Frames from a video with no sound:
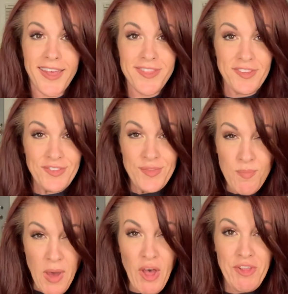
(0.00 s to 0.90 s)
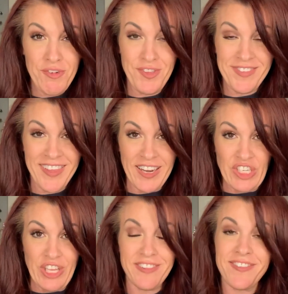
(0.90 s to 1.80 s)
The smaller the
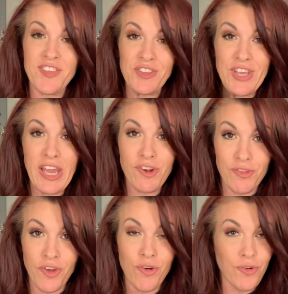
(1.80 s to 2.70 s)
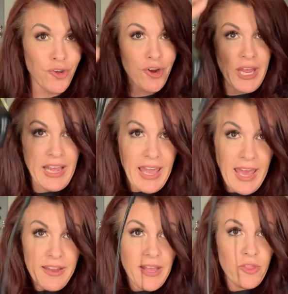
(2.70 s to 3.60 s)
sections, the tighter the curl you're going to
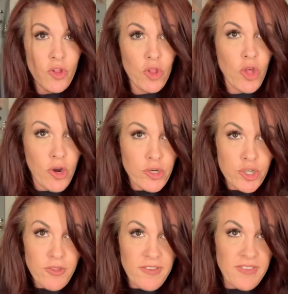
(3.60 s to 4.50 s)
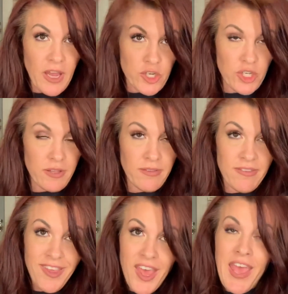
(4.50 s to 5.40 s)
get, and the larger the sections,
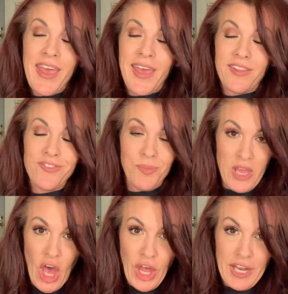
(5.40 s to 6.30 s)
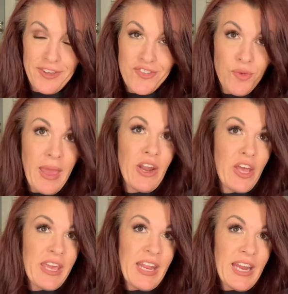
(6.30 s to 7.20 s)
to be honest, you may
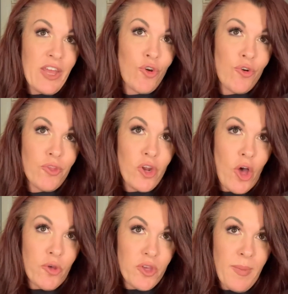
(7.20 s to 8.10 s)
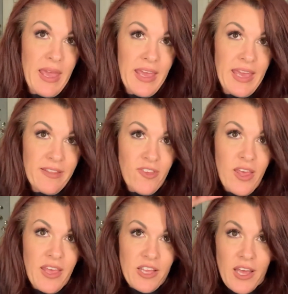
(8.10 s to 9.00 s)
not get any curl at all. You may get
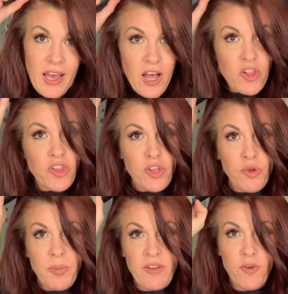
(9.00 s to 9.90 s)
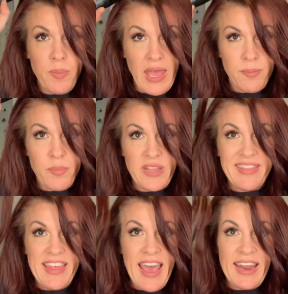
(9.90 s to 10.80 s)
a little bit of a bend, but
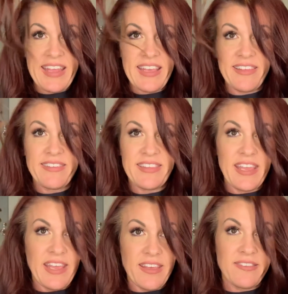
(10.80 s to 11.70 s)
that is it.